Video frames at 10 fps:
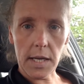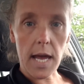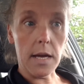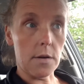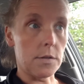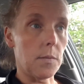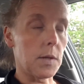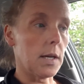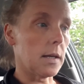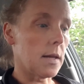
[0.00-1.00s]
a cake or
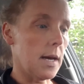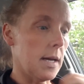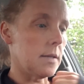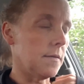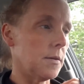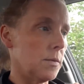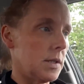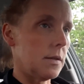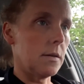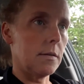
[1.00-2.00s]
something like that. If it
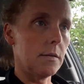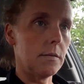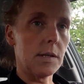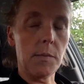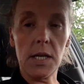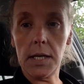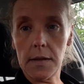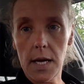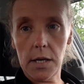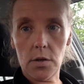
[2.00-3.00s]
was something like
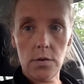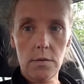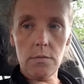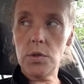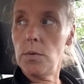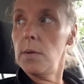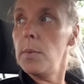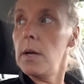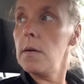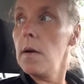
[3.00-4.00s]
that, I couldn't do it.
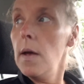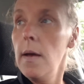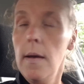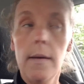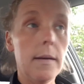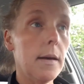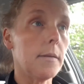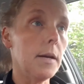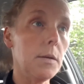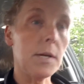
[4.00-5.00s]
But yeah,
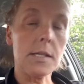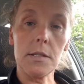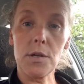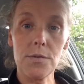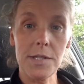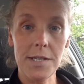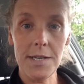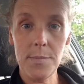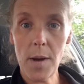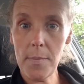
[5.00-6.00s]
anyways, let's go
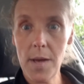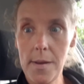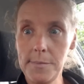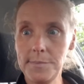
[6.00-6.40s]
see Papa.